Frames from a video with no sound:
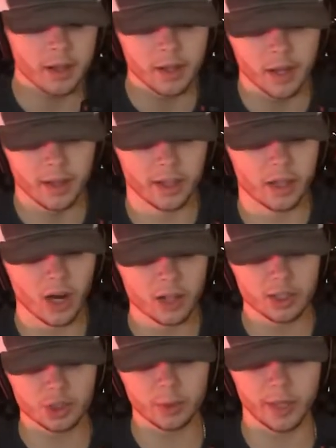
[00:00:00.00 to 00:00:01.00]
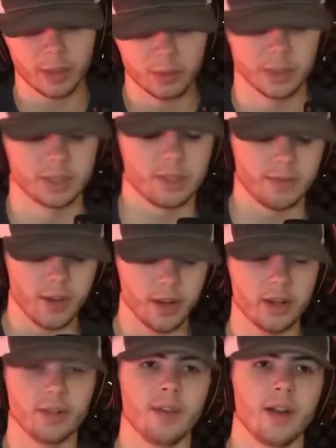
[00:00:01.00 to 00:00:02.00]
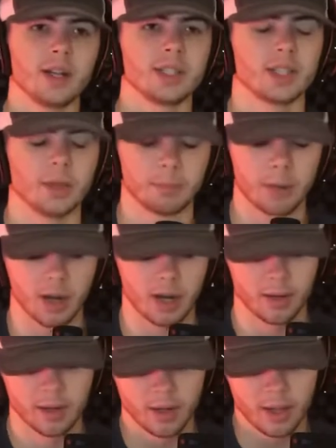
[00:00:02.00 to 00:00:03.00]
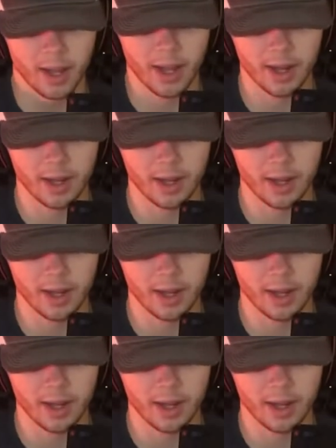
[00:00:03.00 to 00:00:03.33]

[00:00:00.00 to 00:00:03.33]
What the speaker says: the card this week was very, very subpar. And I